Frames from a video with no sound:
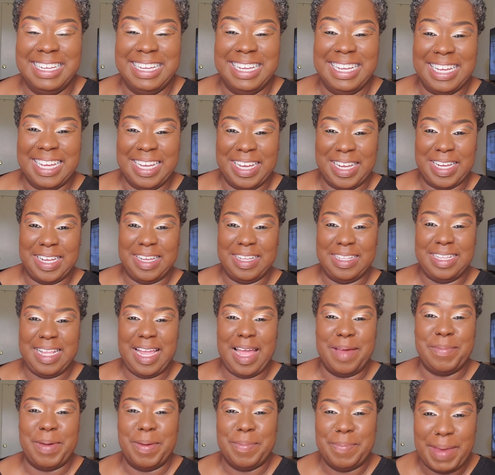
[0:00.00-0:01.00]
because
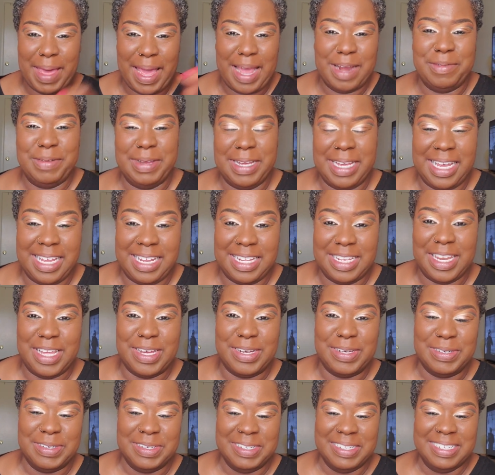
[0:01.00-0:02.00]
now my battery getting
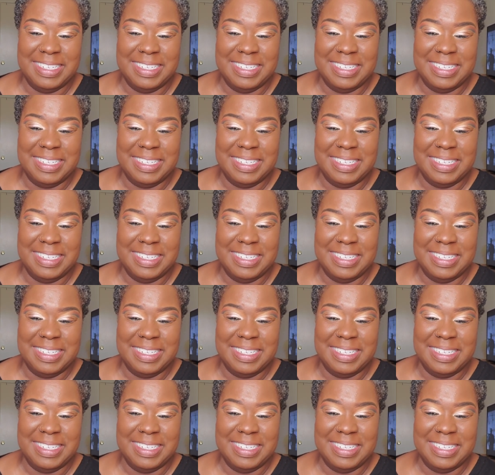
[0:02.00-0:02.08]
low.